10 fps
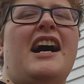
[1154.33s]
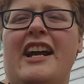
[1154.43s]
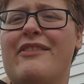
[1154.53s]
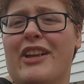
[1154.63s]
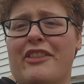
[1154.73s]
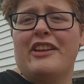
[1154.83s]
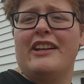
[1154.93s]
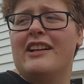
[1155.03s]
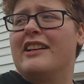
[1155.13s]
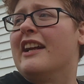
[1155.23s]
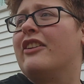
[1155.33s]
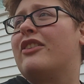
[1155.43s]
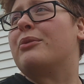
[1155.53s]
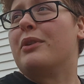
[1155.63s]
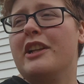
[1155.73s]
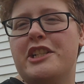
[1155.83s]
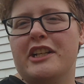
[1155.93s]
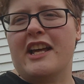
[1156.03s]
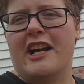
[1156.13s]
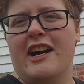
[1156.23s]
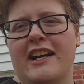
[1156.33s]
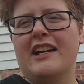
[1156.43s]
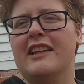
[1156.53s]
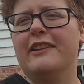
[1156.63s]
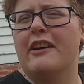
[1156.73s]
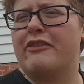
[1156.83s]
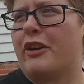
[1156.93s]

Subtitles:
I have nothing against religion. I love